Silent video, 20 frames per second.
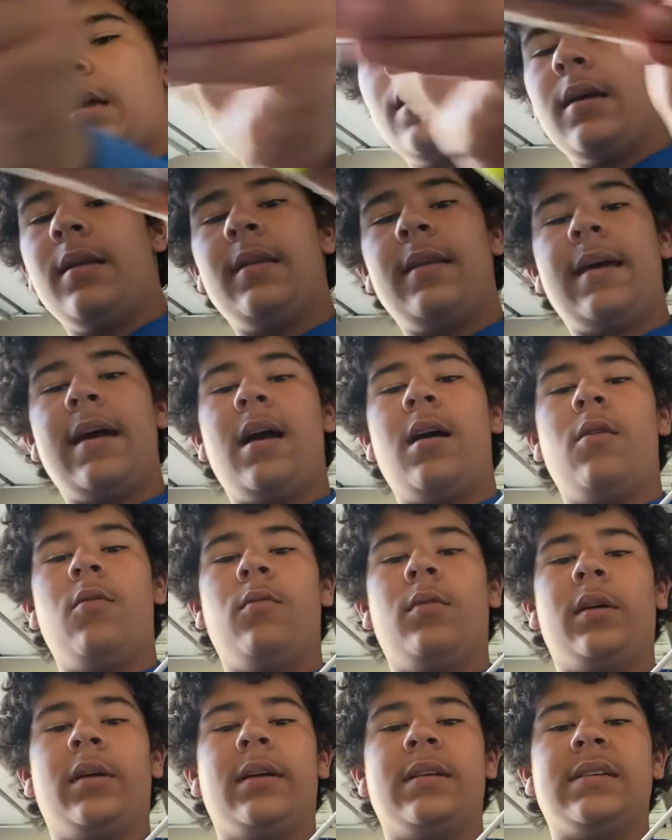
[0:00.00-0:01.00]
Now
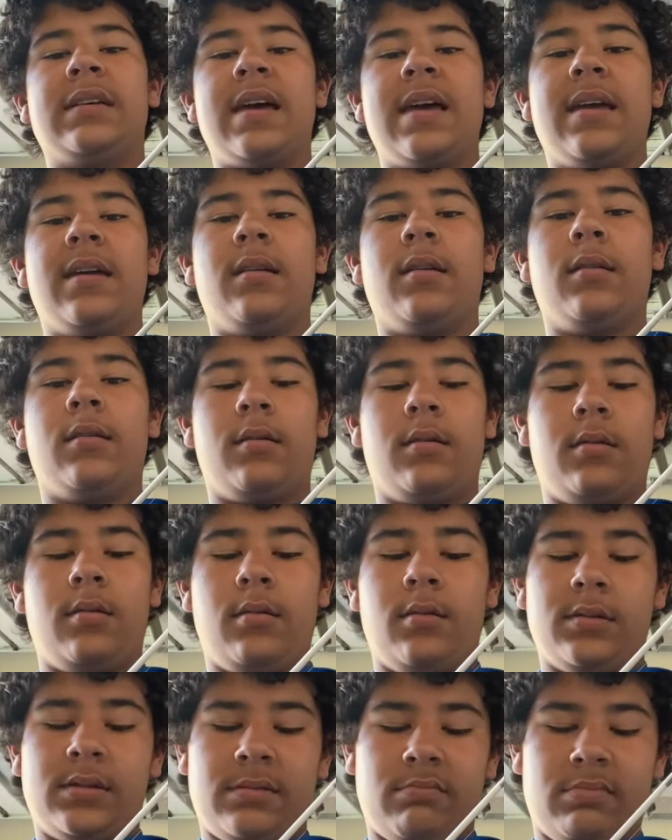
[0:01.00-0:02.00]
we're gonna take
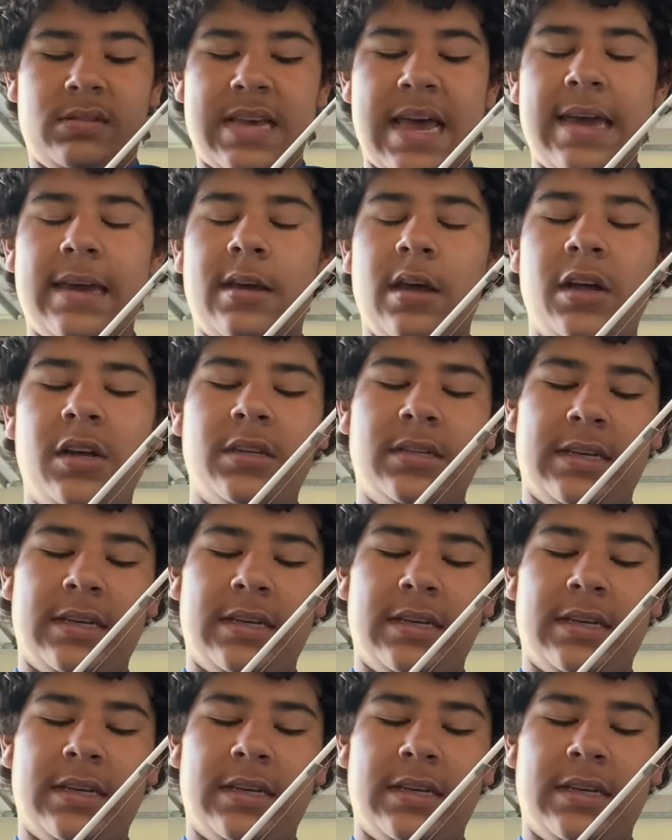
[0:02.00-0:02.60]
some Senkos.